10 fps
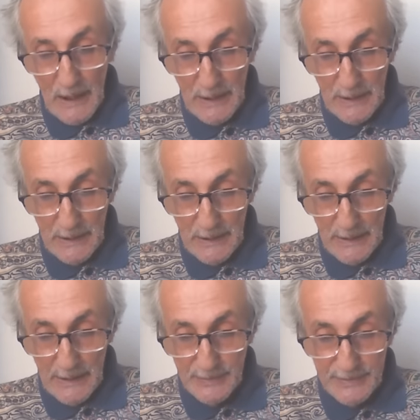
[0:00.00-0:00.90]

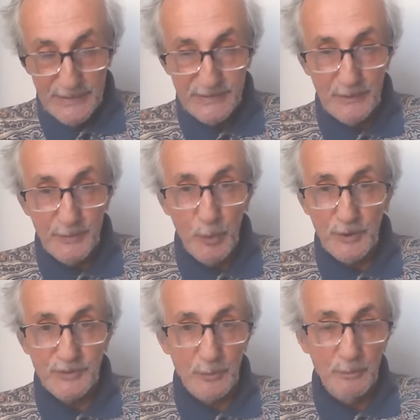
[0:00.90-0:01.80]
And this, of
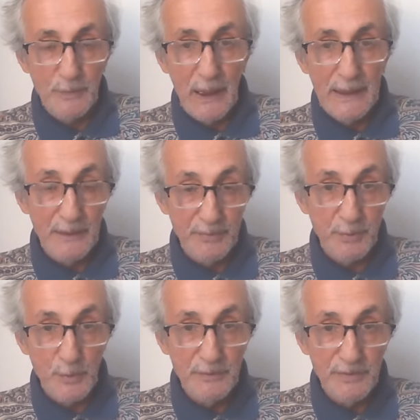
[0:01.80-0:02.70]
course, I have
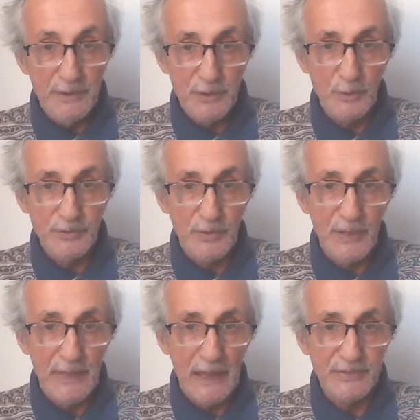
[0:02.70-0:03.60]
three videos on
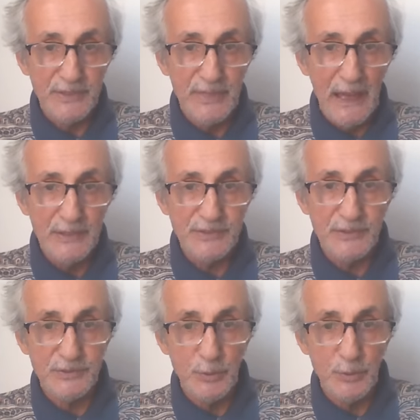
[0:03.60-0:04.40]
the 1990s.